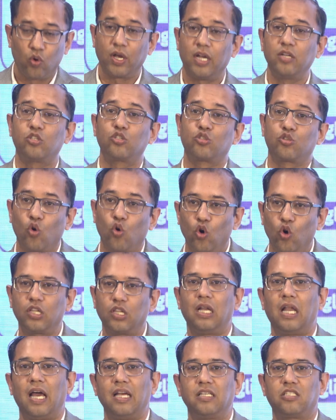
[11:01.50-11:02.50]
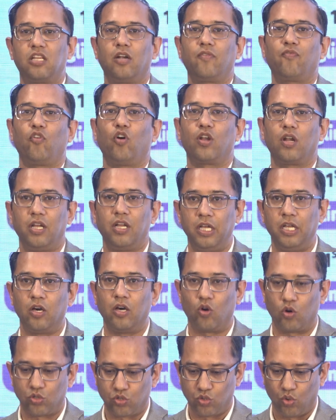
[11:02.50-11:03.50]
you can store the lysate for a
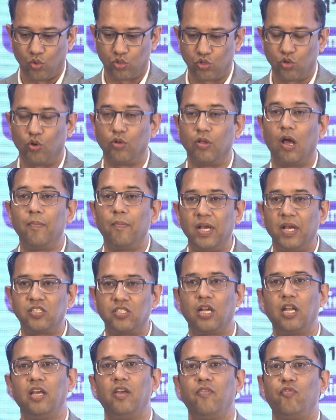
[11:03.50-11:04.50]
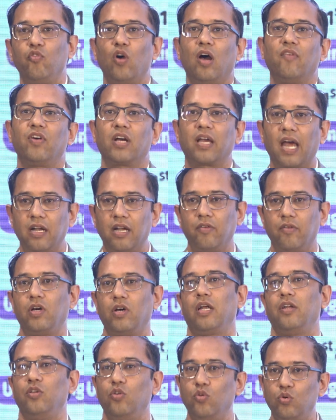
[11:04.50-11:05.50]
year or so. So basically, if you have a
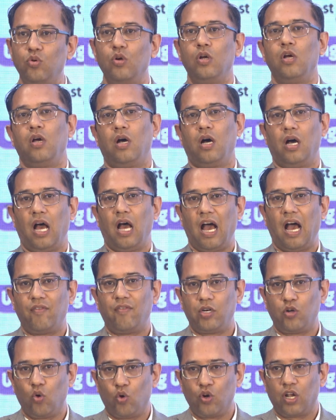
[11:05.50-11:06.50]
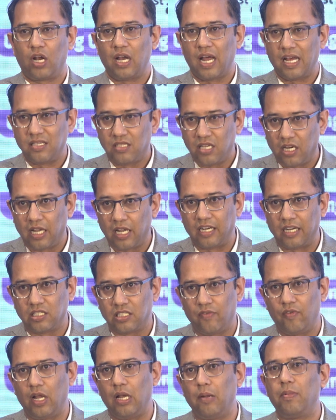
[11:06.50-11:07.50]
cadaver and you have a donor lysate that
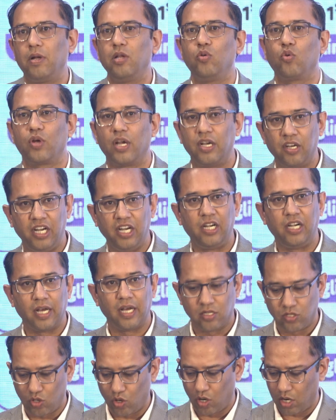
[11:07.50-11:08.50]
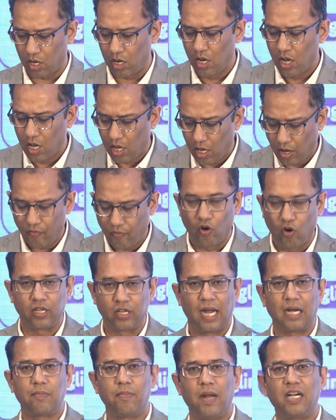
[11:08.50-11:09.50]
is available, you can retest, or for
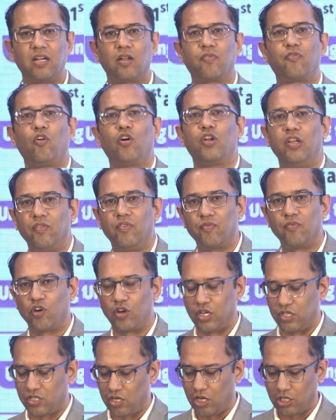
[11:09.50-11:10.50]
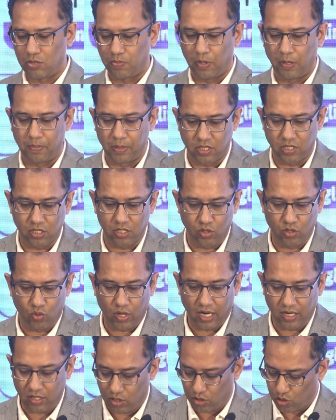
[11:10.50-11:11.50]
that matter, even for research purposes, you
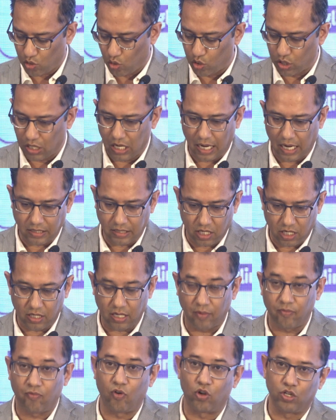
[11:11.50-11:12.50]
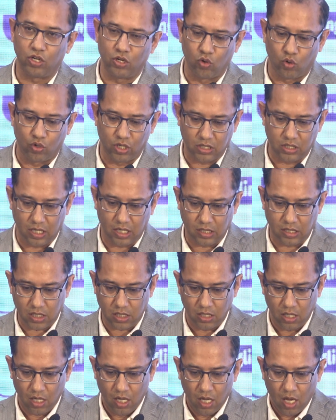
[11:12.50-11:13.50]
can store the lysate for the donor
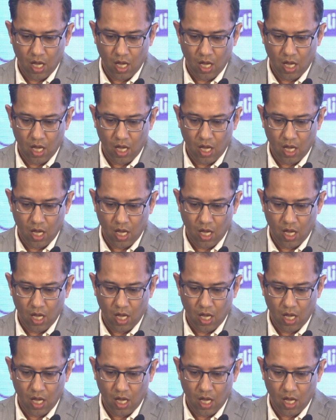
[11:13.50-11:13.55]
cells.